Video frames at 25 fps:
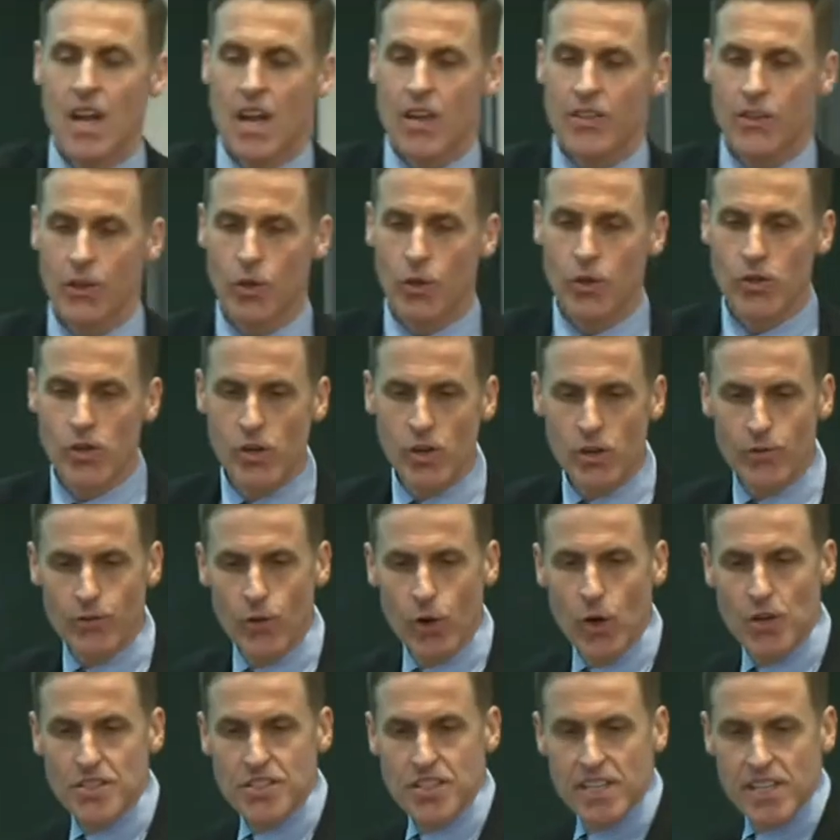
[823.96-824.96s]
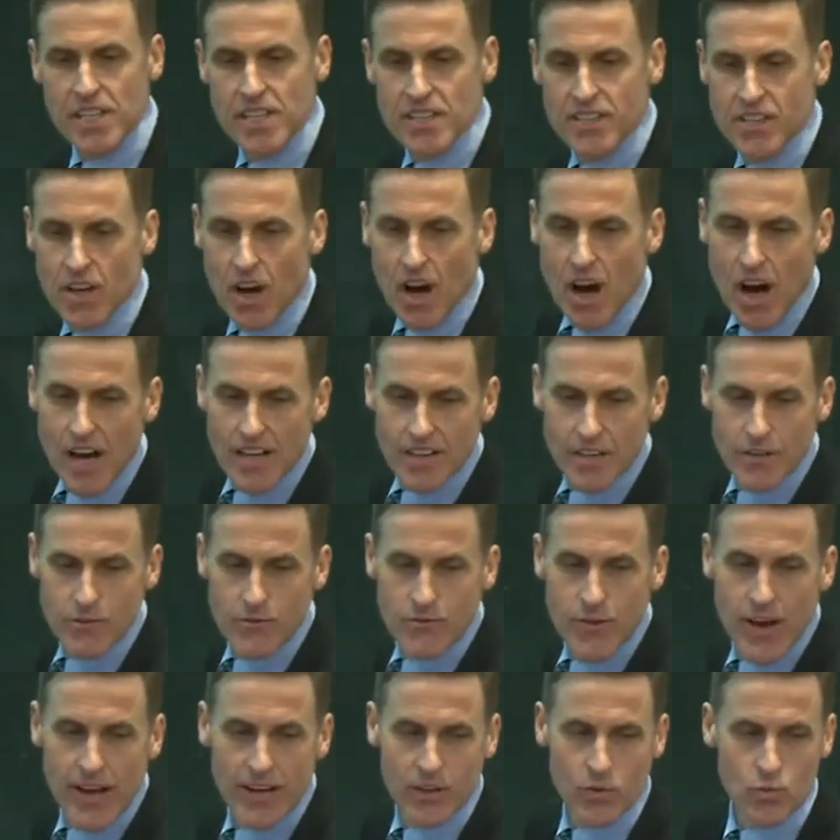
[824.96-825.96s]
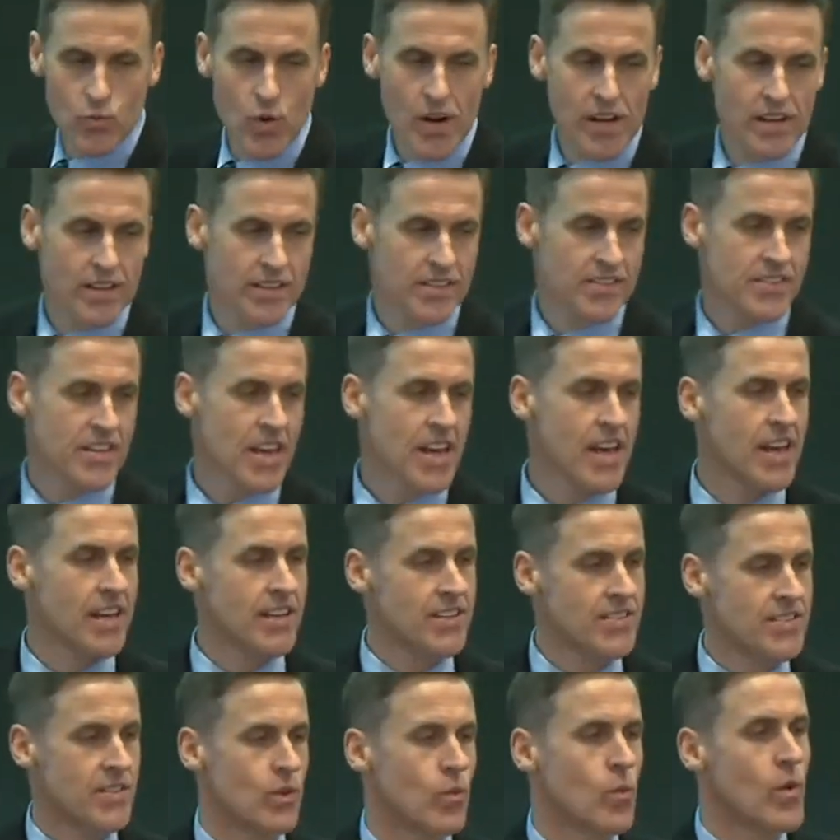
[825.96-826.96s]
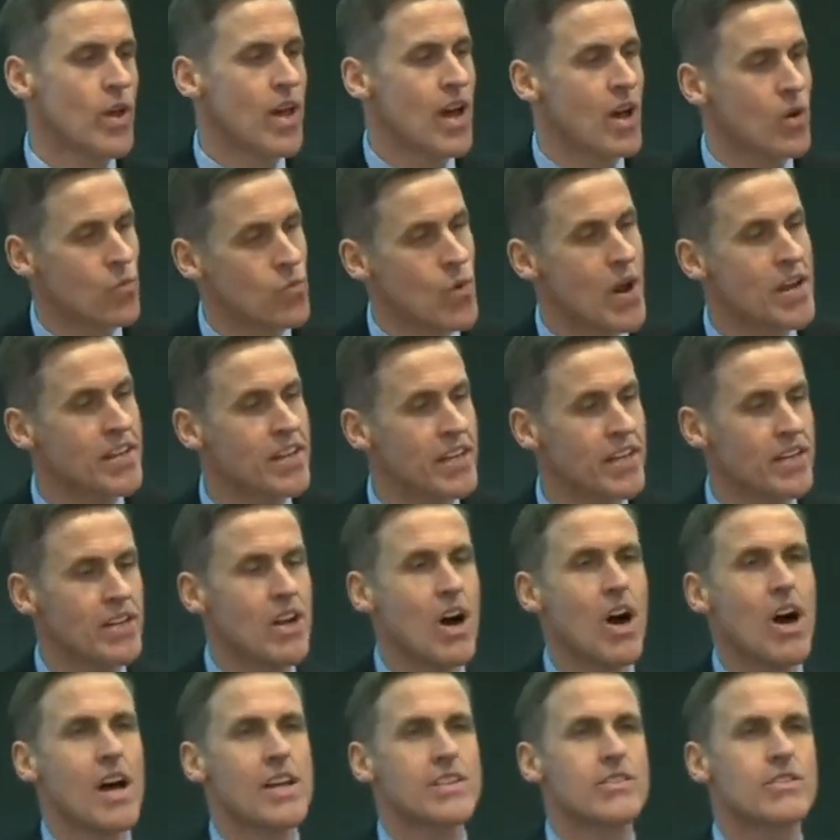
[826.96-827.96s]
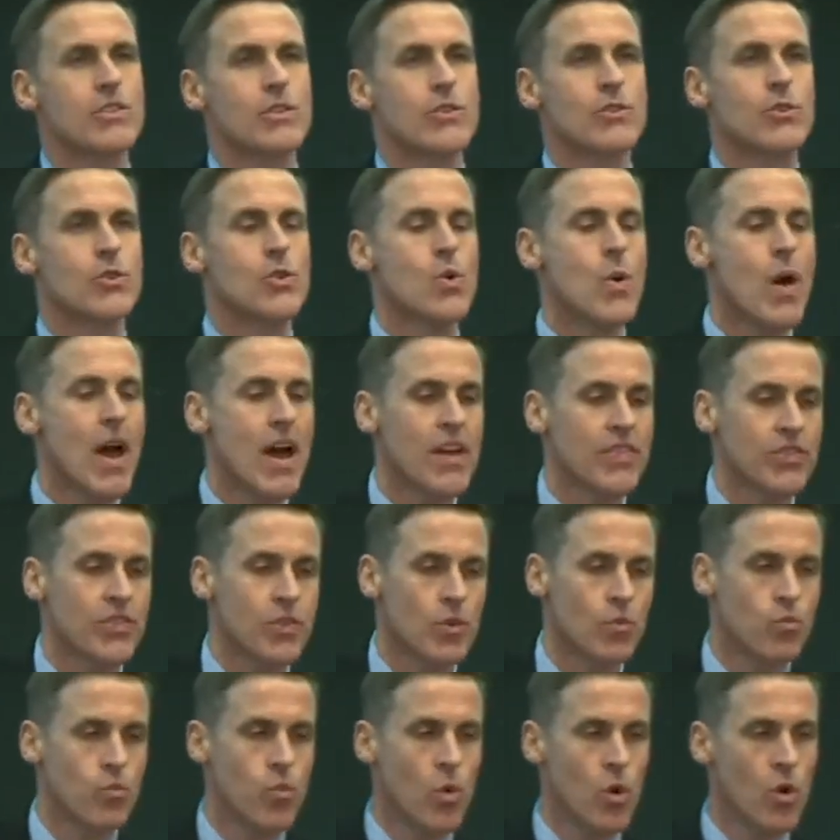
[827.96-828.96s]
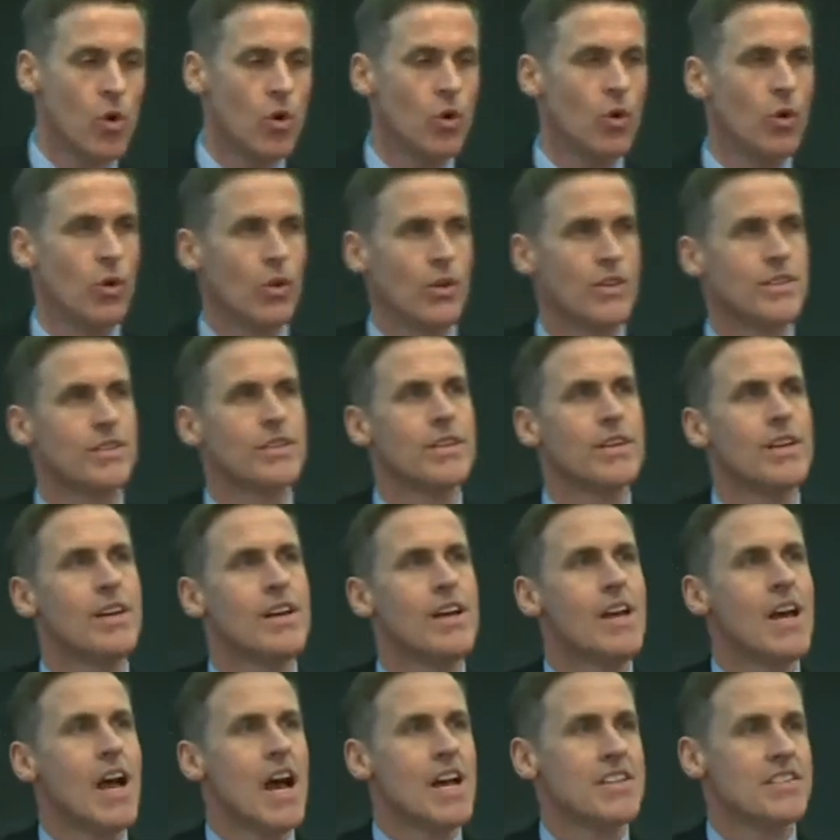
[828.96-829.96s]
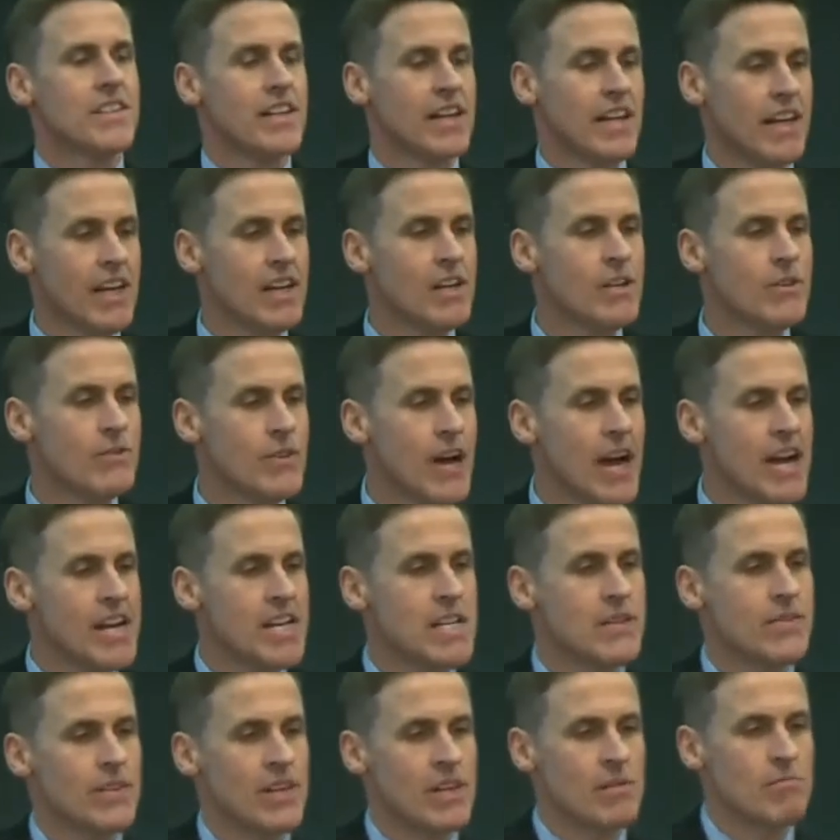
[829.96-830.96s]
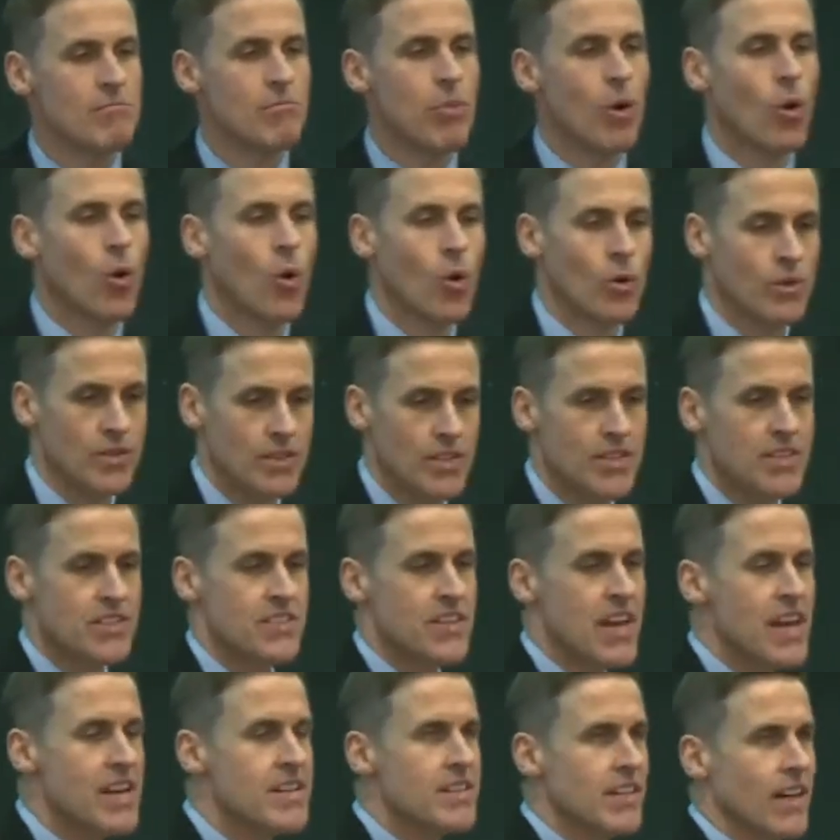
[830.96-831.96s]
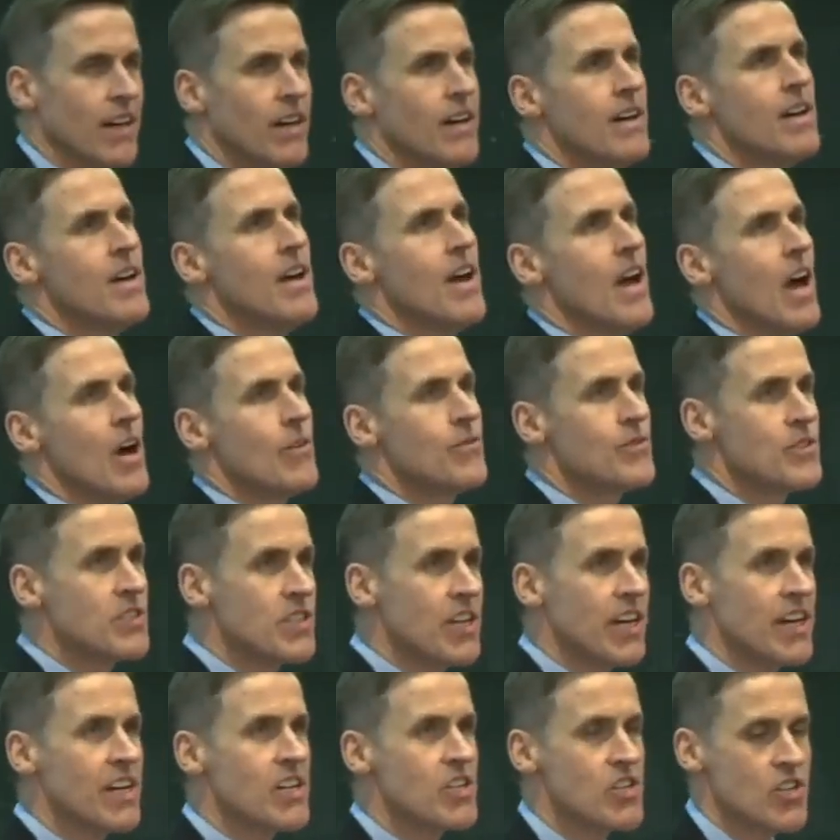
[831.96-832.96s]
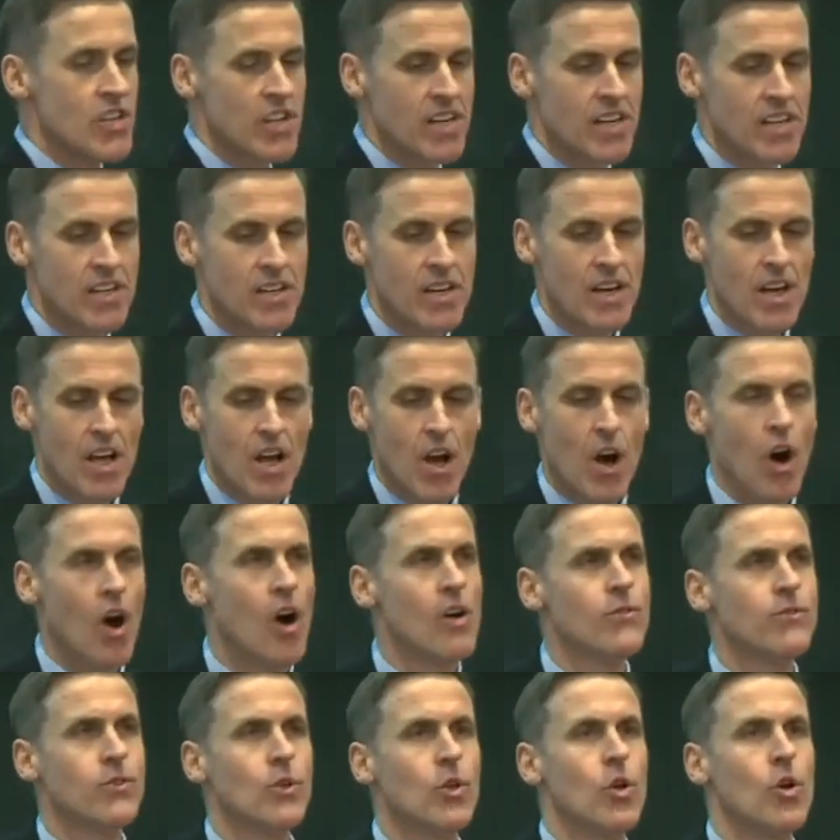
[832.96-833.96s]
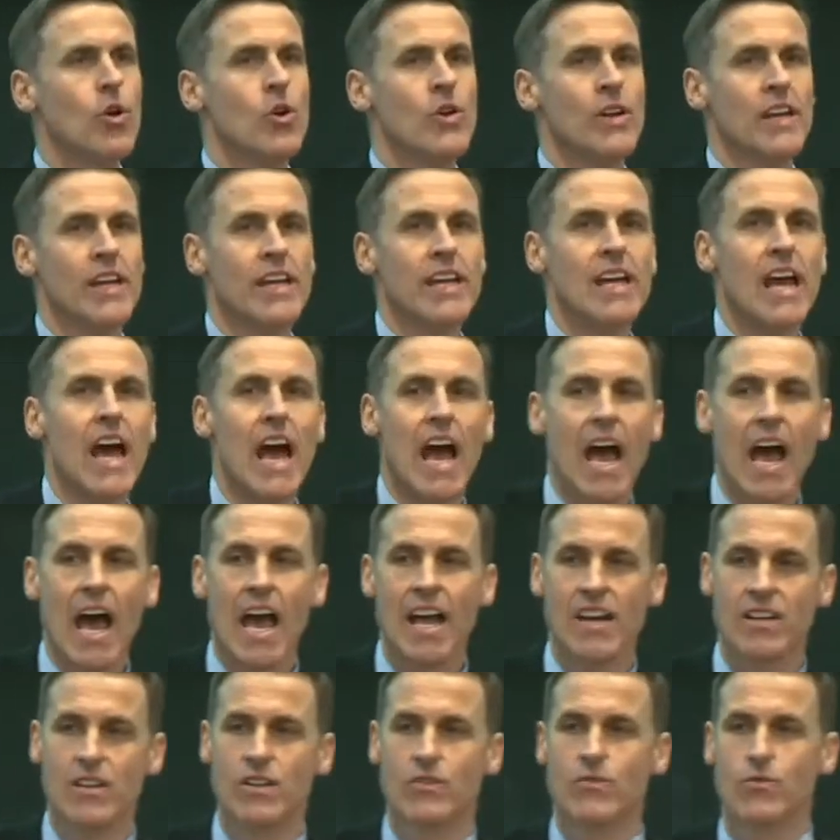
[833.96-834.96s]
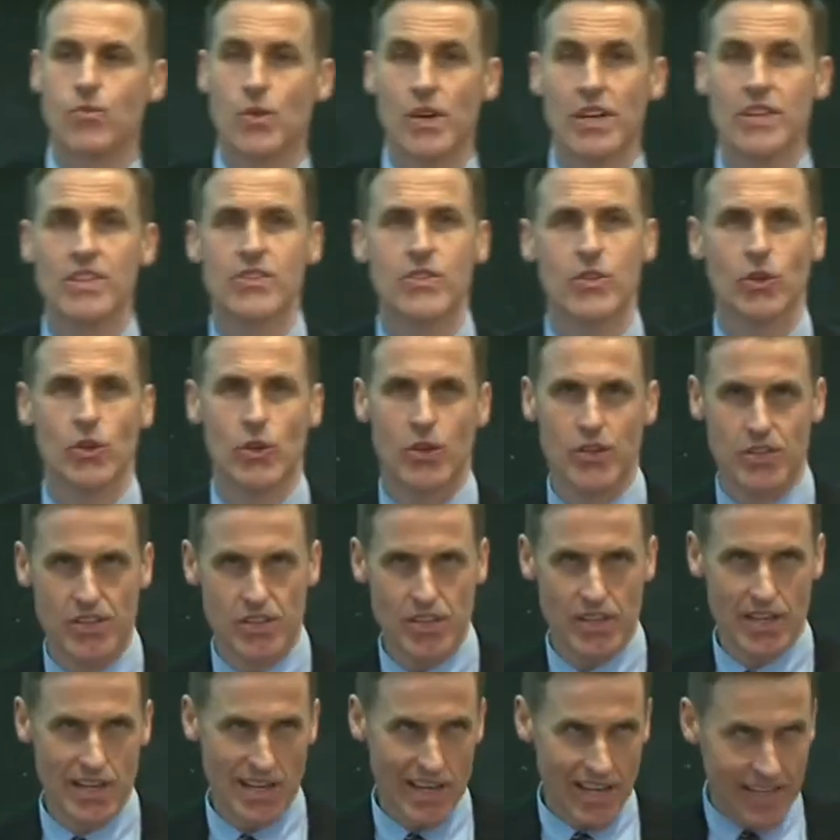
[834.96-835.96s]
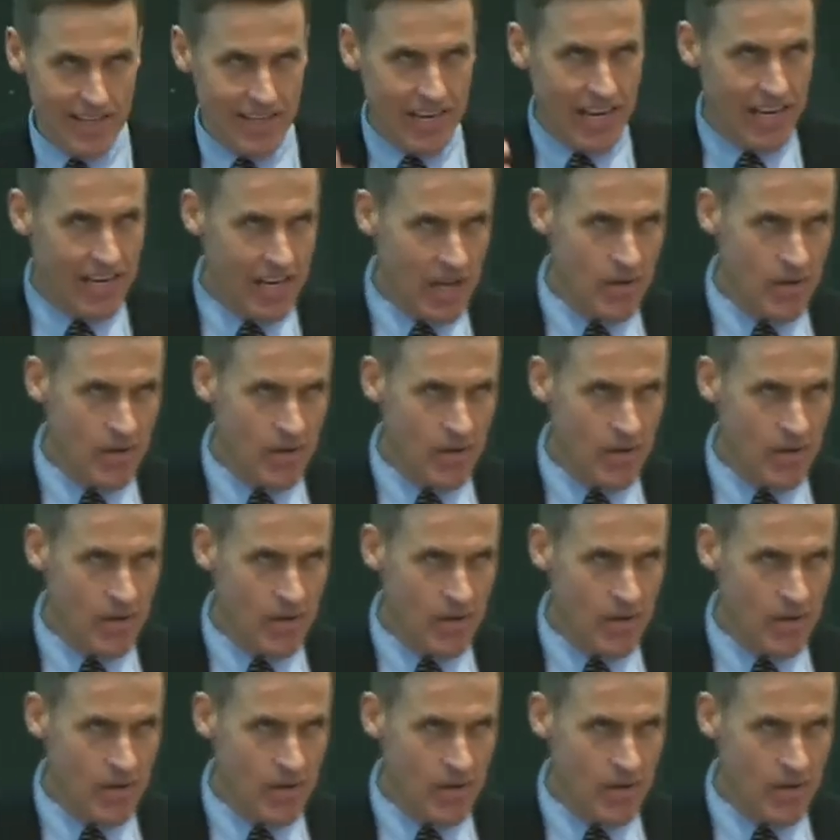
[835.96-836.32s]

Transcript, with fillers: The Good Universities Guide, in fact, says that we are recognised throughout the world as an innovative and important centre of teaching, of learning, and of research again